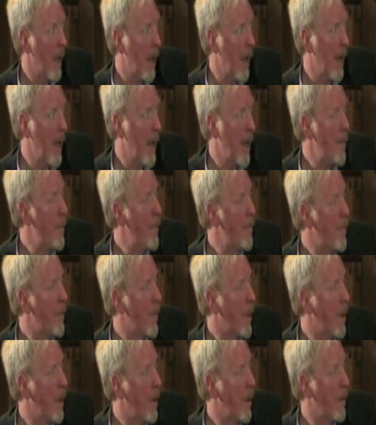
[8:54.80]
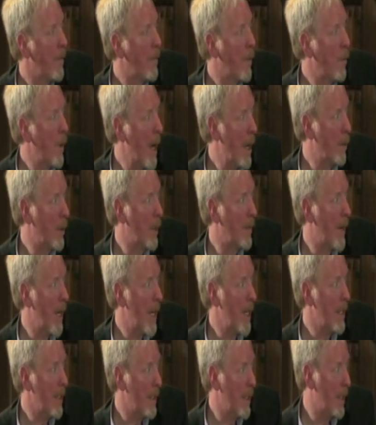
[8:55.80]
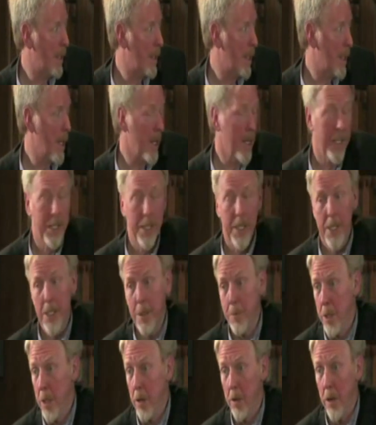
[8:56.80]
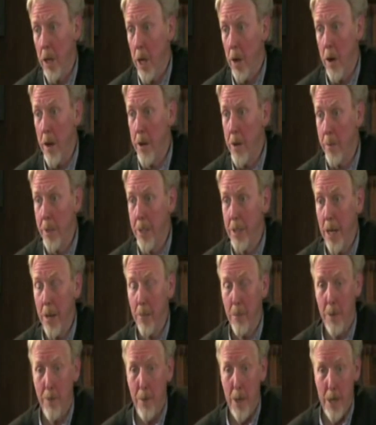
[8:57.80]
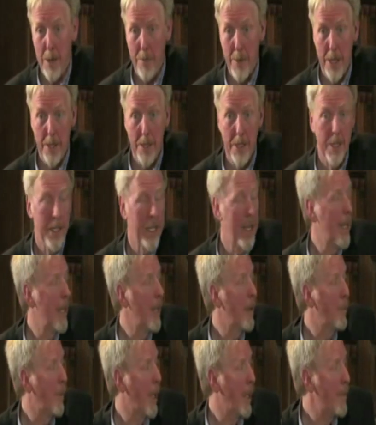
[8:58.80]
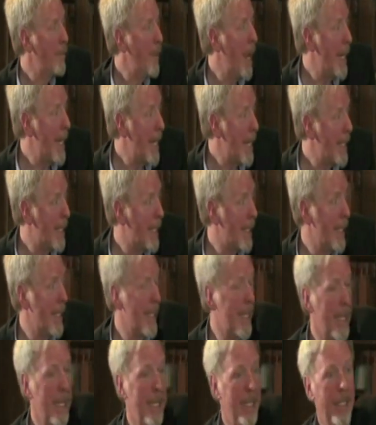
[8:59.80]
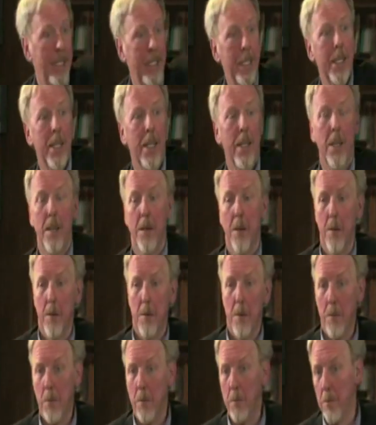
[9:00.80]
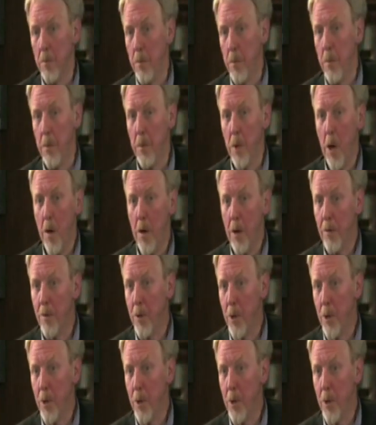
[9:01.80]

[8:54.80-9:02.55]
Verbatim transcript: Um, for well-designed systems, you can go 100% with biomass. But in many instances, going